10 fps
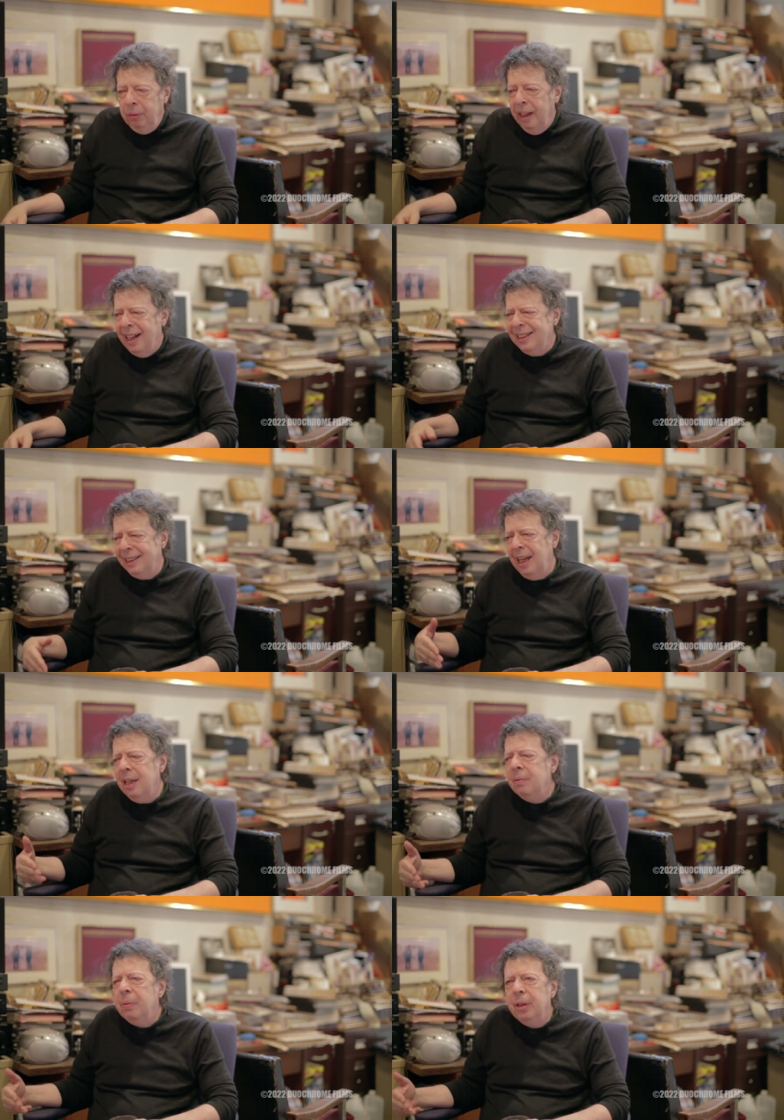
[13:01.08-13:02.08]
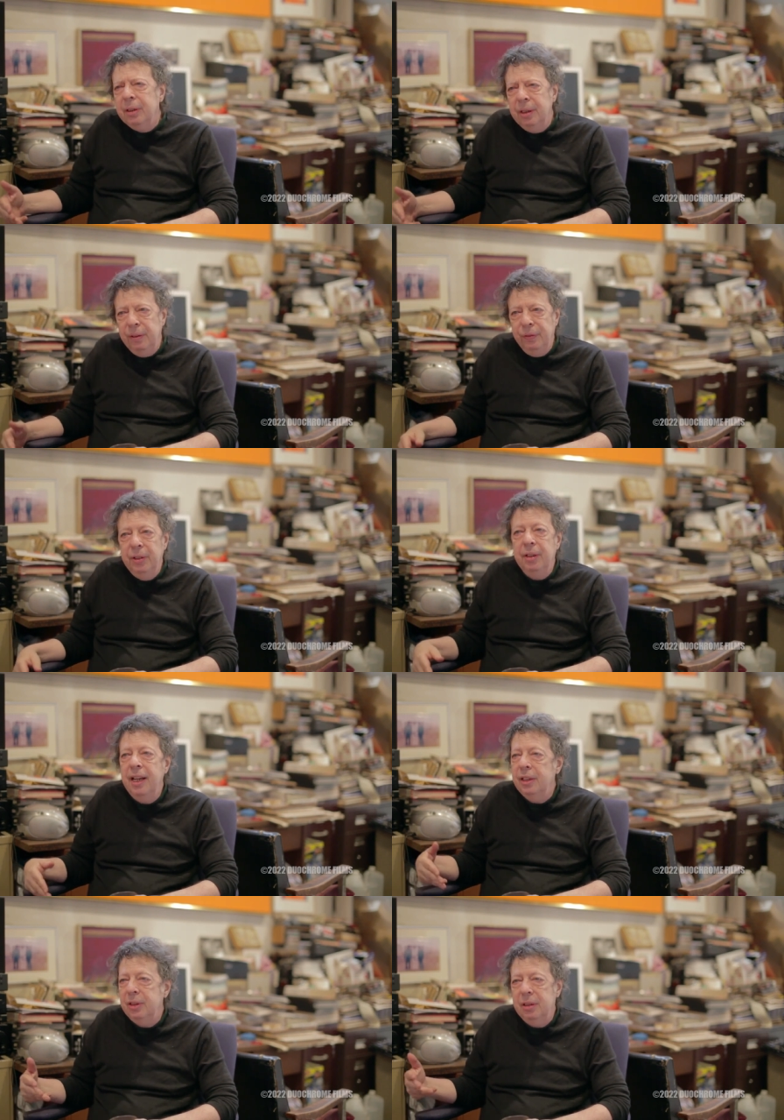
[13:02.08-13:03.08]
and I stayed in Berkeley for the
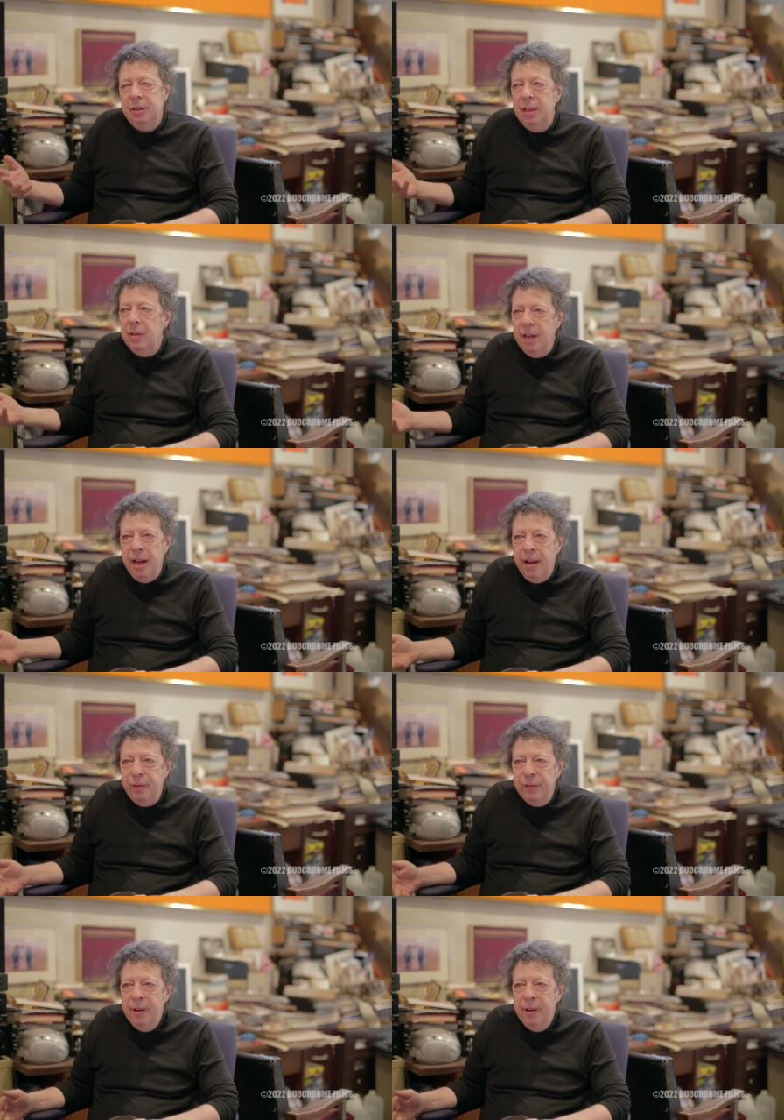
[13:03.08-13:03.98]
next year and a half.